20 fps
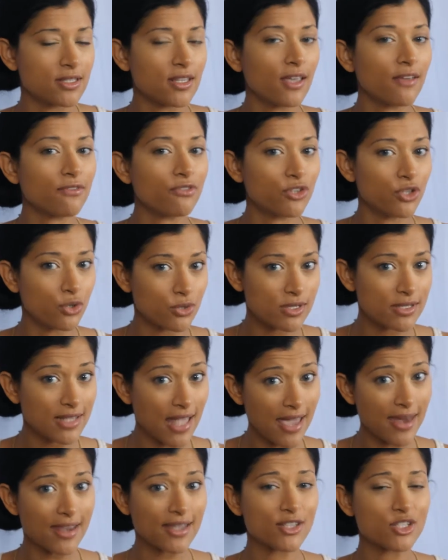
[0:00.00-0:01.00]
If you're
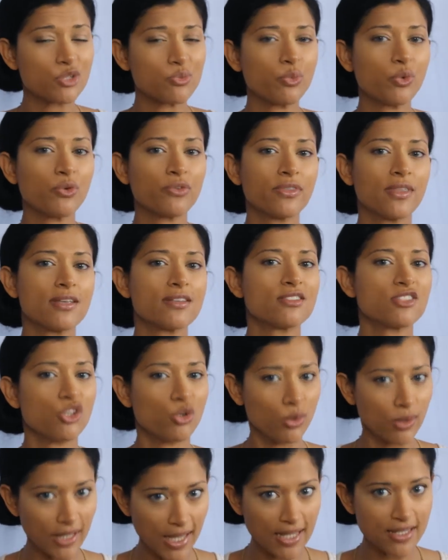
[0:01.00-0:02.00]
setting smoothness, you
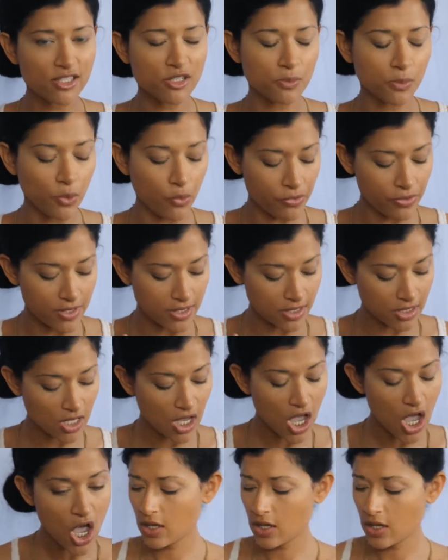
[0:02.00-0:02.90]
will get smoothness.